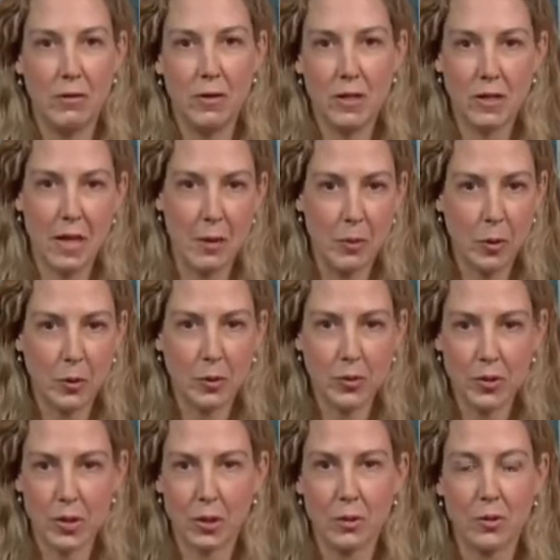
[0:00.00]
of these
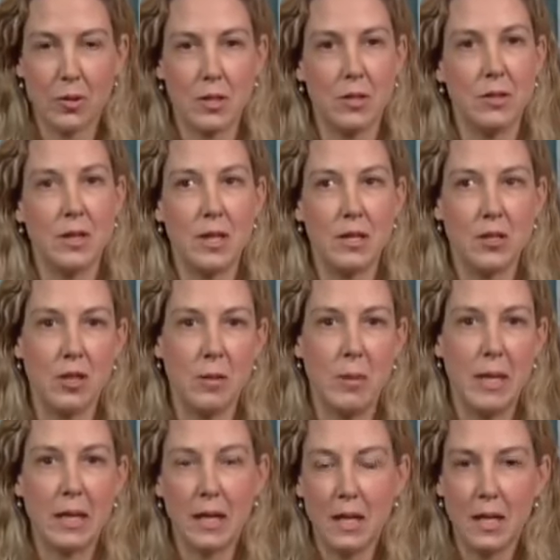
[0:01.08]
chemicals that goes into the
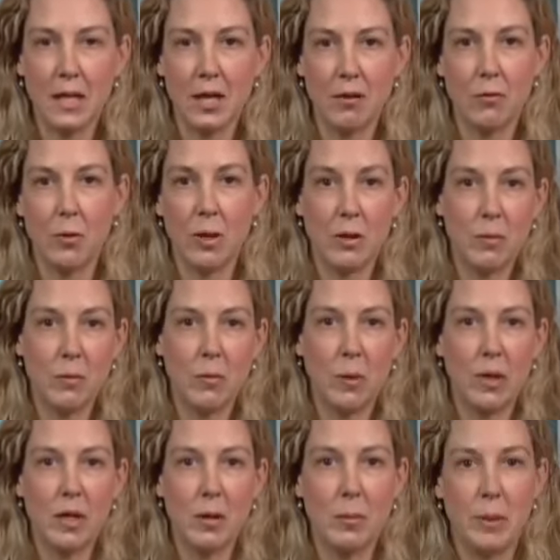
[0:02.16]
making of
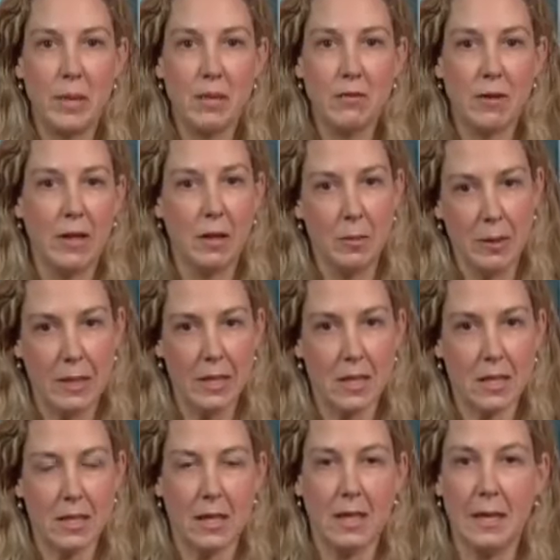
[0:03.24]
one of the B
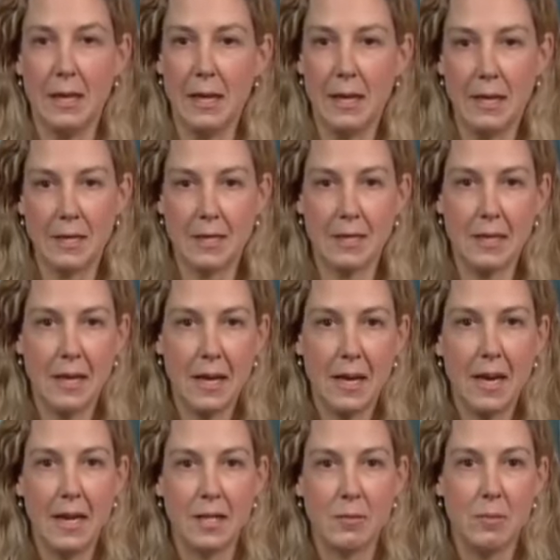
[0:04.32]
vitamins.
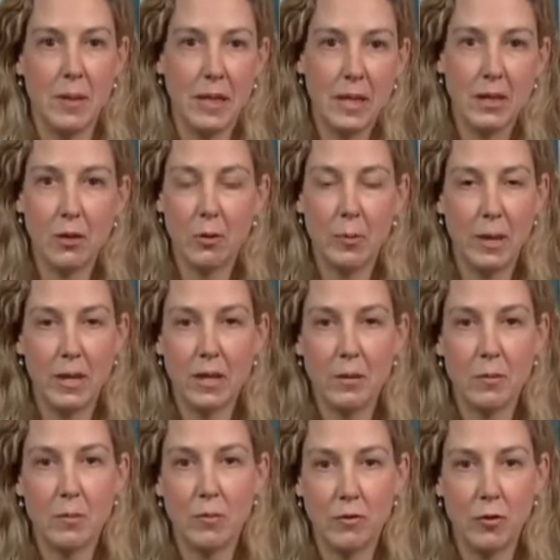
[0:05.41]
There are
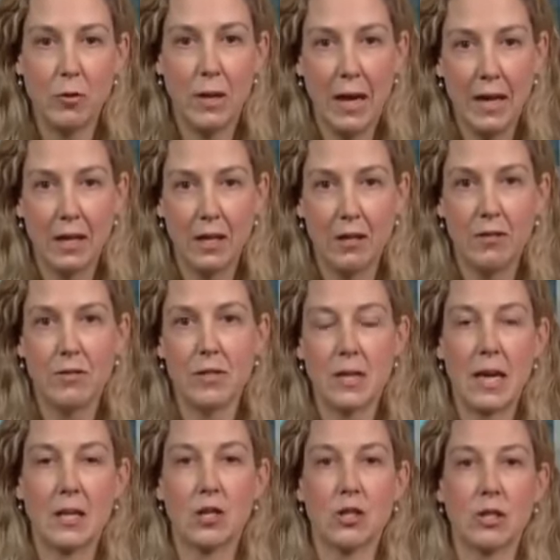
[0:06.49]
many food additives
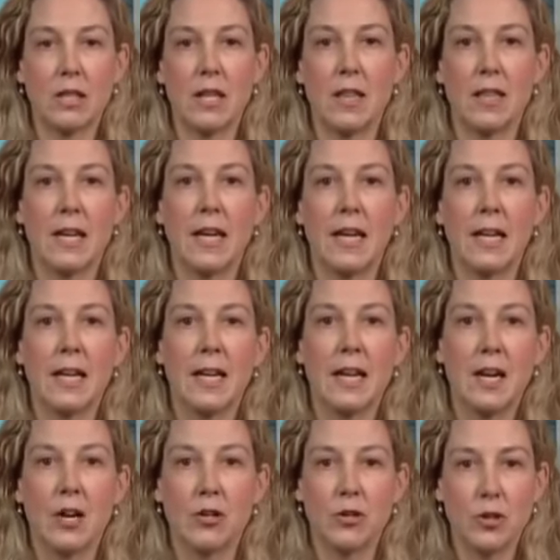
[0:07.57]
actually that
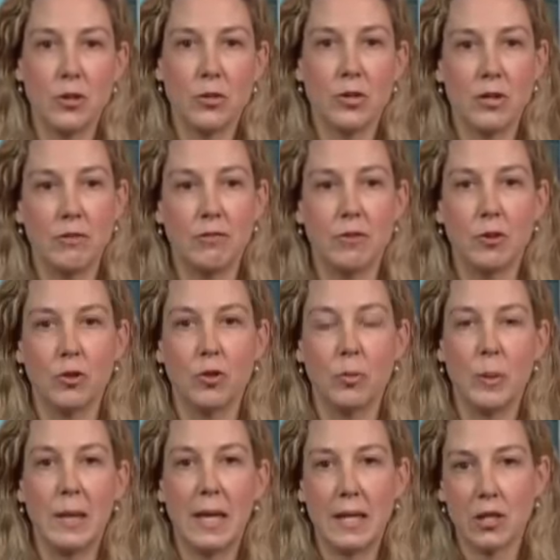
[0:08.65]
are used in food,
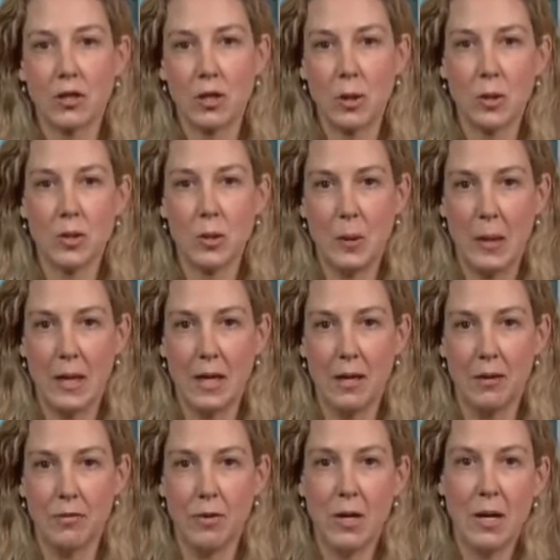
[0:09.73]
but actually also
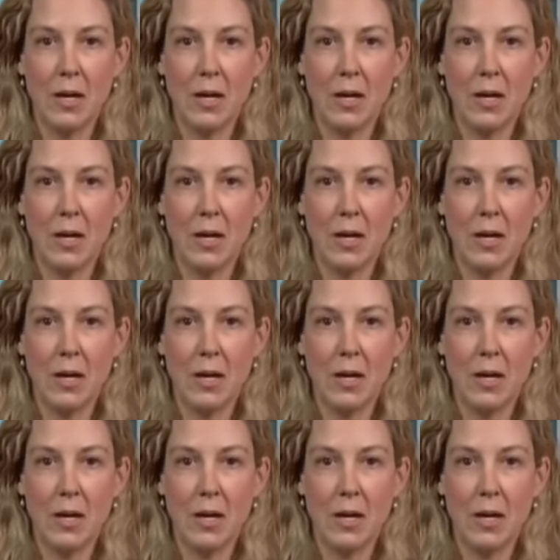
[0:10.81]
have